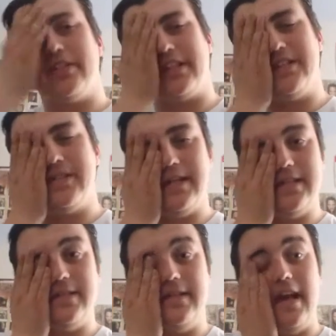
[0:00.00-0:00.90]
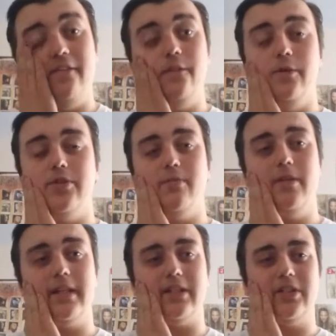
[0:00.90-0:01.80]
thing I can say is the nephews
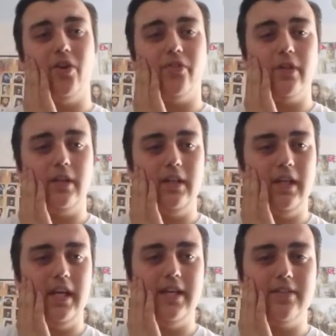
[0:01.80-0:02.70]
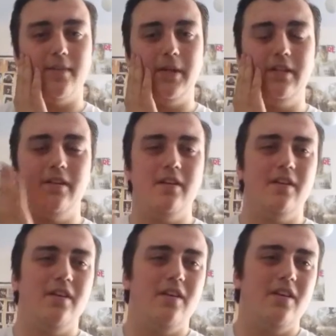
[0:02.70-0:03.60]
oh my god the kids I mean
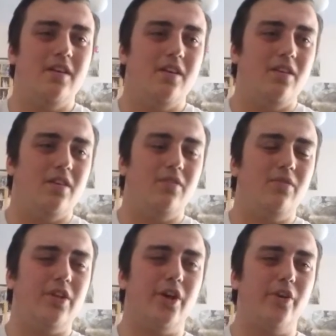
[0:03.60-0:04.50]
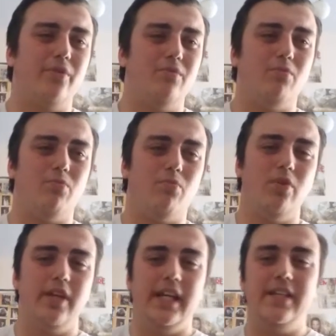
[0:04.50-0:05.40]
you know
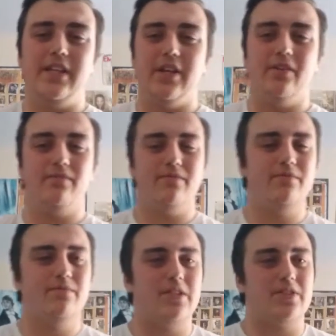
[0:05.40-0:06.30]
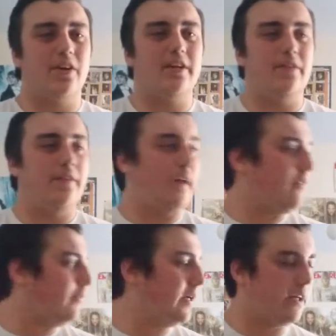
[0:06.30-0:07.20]
what idiot decided that
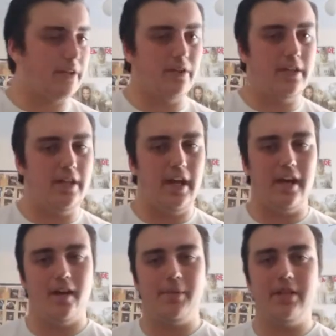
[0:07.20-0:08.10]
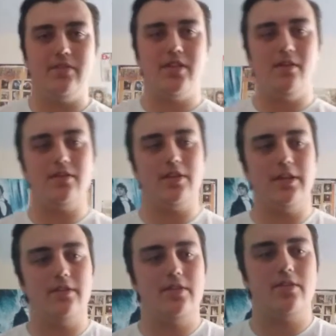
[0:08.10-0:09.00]
that would be a good idea I mean
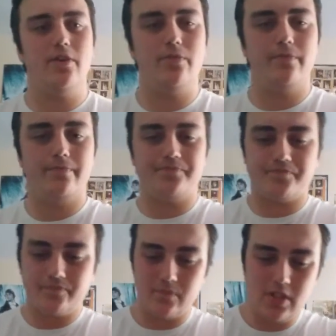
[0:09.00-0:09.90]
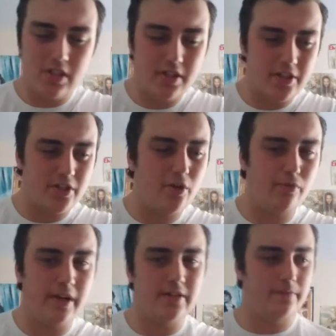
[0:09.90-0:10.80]
seriously there's no there's no
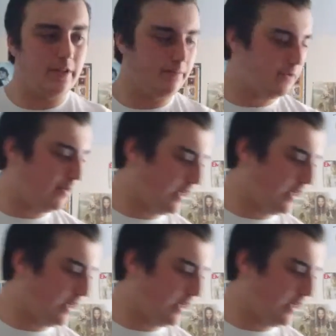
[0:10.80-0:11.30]
reason for them to